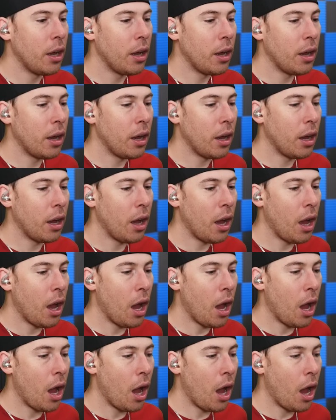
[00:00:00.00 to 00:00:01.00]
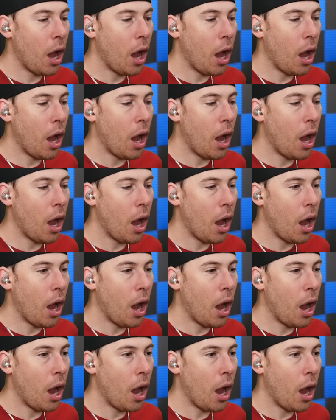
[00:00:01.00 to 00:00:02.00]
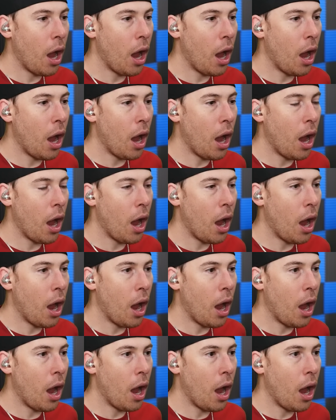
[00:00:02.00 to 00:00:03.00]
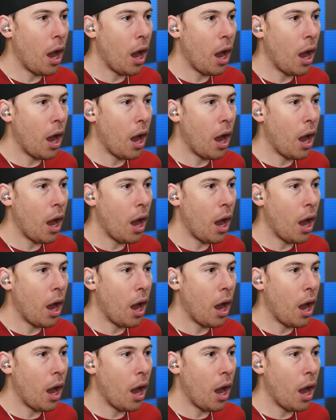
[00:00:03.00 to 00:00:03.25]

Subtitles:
Nothing is said.